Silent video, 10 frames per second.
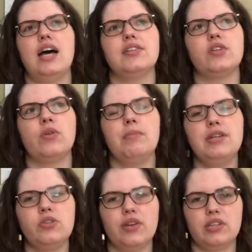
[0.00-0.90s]
So The
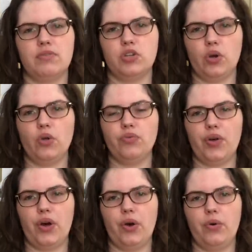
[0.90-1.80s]
Mysteries of
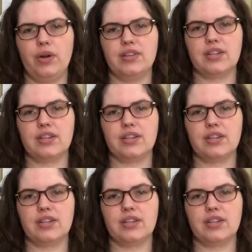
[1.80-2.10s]
Udolpho is